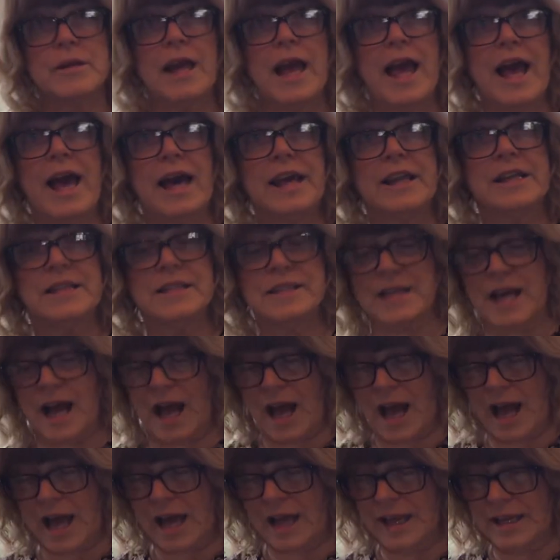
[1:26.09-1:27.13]
to add his
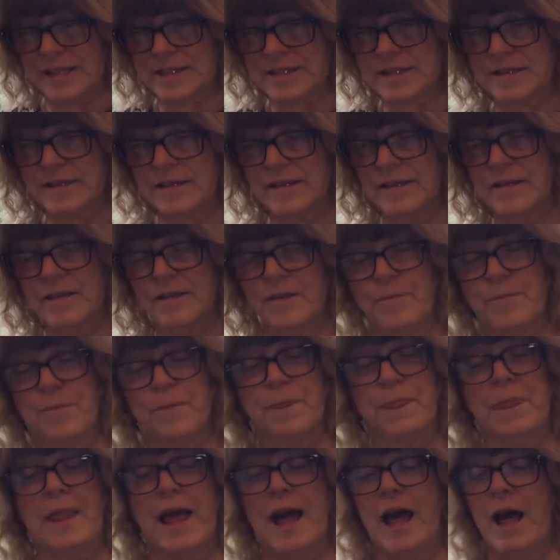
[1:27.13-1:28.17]
eyes.
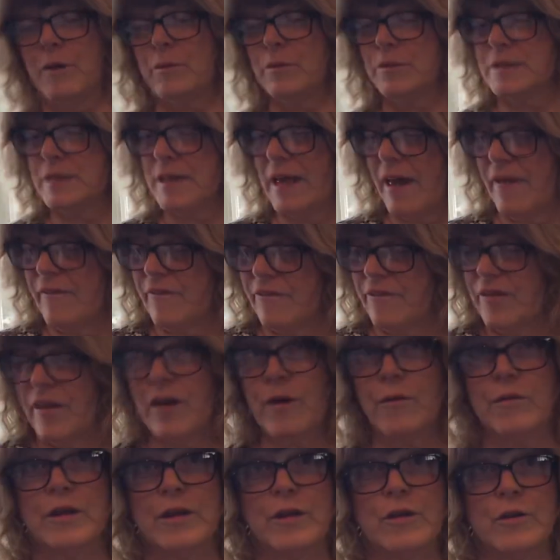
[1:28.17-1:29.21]
Owls have
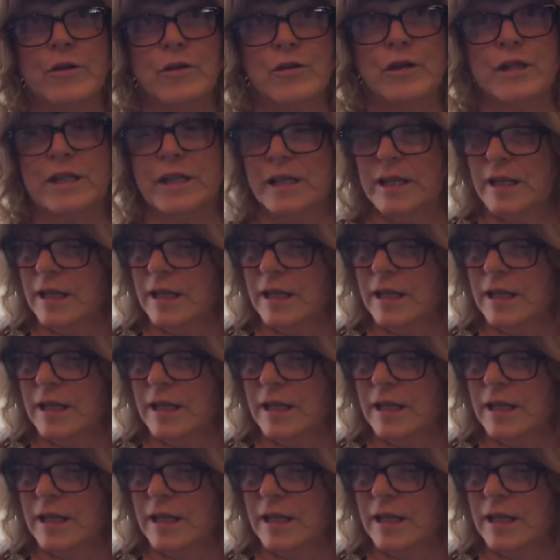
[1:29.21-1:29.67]
very good